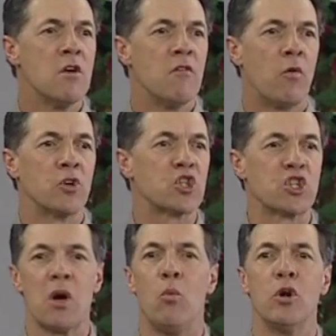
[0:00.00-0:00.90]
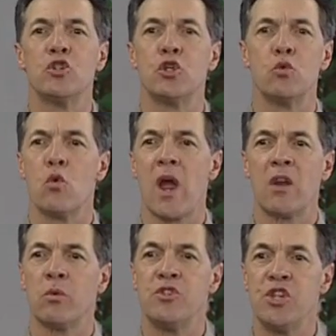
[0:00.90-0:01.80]
for someone to
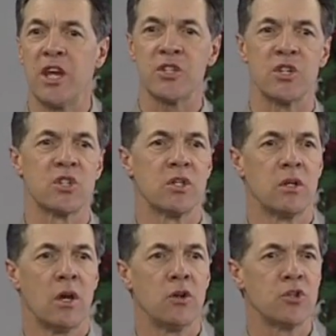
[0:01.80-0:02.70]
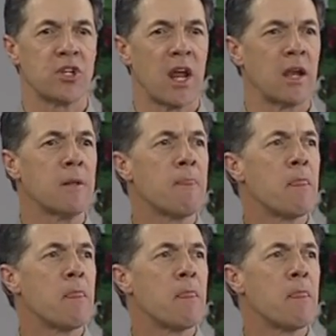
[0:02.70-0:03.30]
reign with Jesus, understanding